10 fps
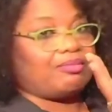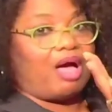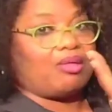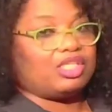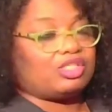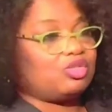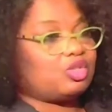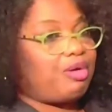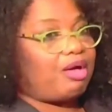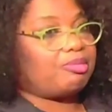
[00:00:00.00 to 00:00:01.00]
our
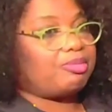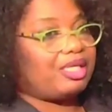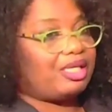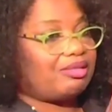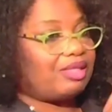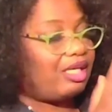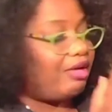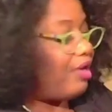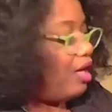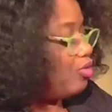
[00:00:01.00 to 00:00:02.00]
listeners probably can think
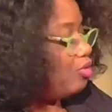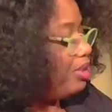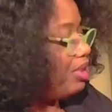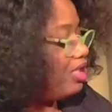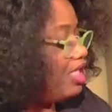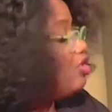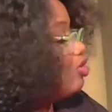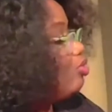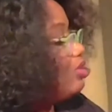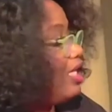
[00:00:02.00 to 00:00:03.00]
of others, but these
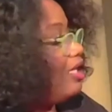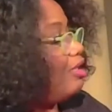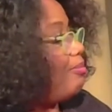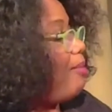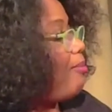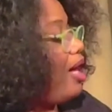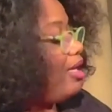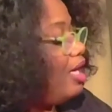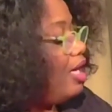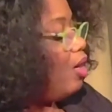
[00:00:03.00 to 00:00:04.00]
two stand out in my
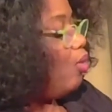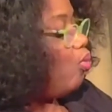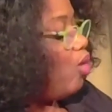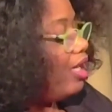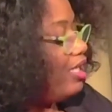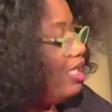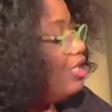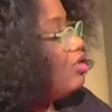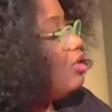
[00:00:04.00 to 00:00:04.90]
mind. One is